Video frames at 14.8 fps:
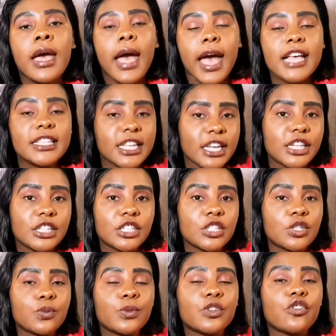as
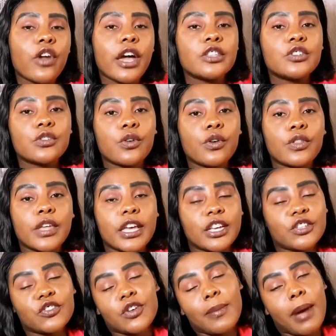agents, we try to go the
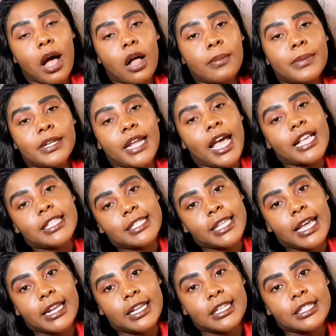extra mile, but as
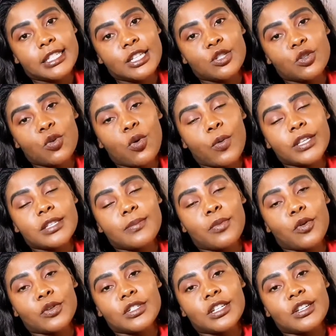sellers, it's always
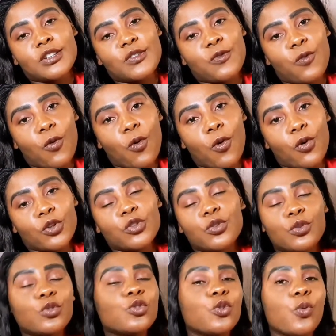important for
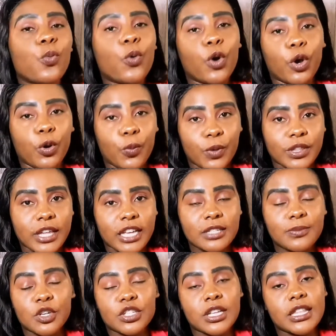you to work with us,
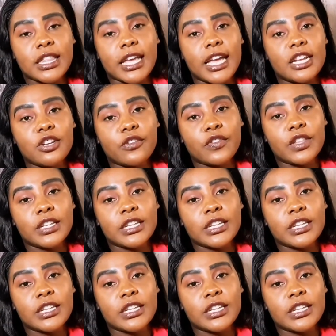because at the end of the